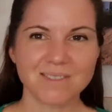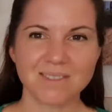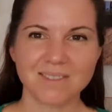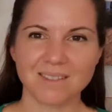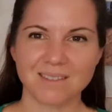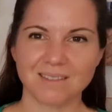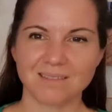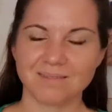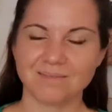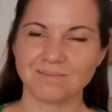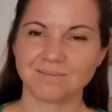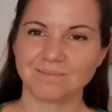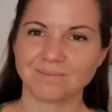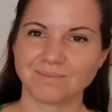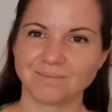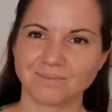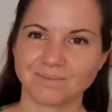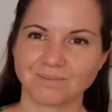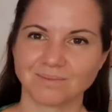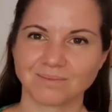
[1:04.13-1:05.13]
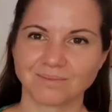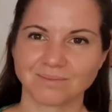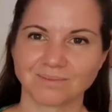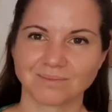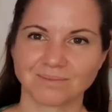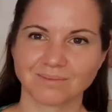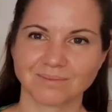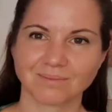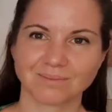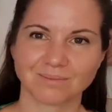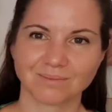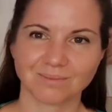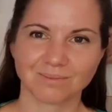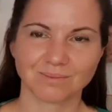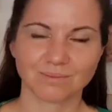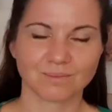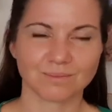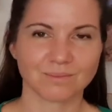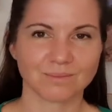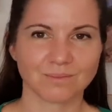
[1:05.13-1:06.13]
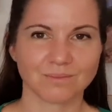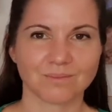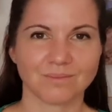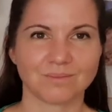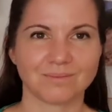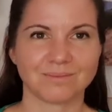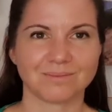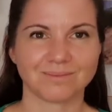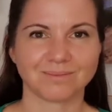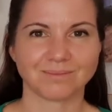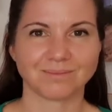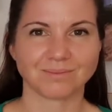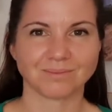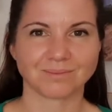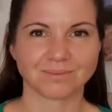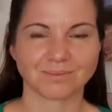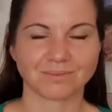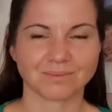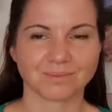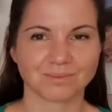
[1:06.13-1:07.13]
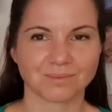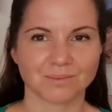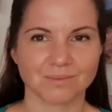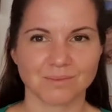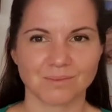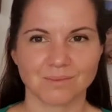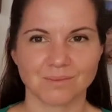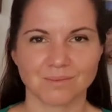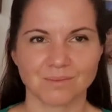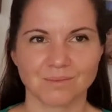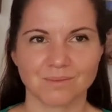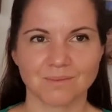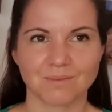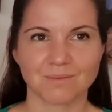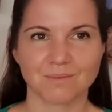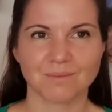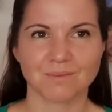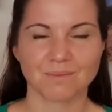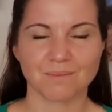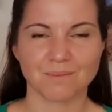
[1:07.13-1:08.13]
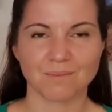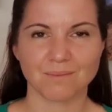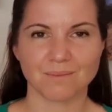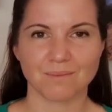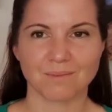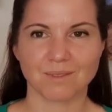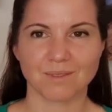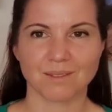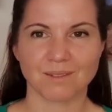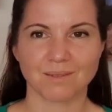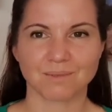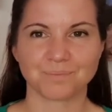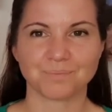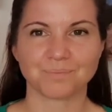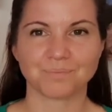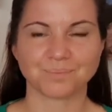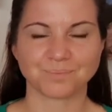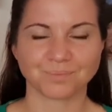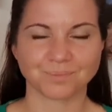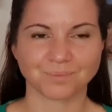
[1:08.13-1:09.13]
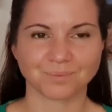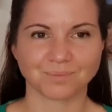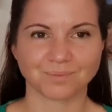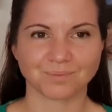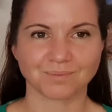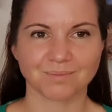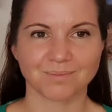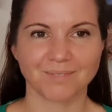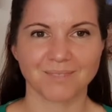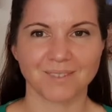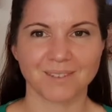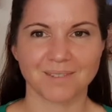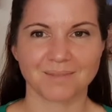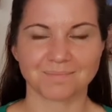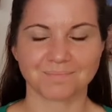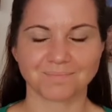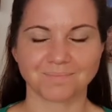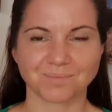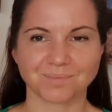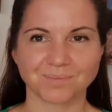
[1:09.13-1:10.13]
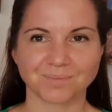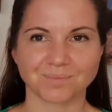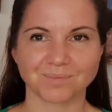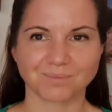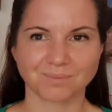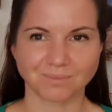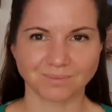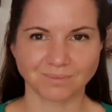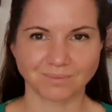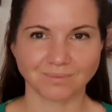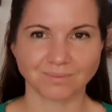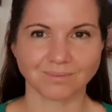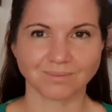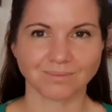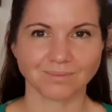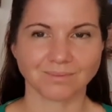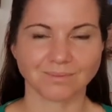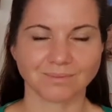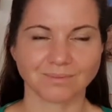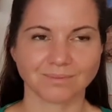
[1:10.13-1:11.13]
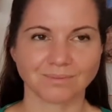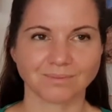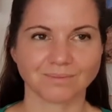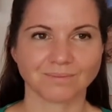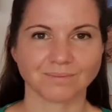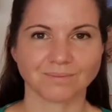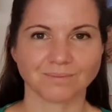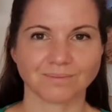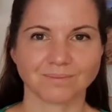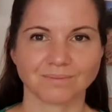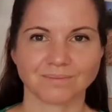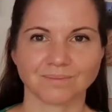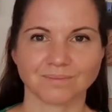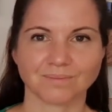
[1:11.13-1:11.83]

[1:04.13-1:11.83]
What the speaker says: No words are spoken by the person on screen.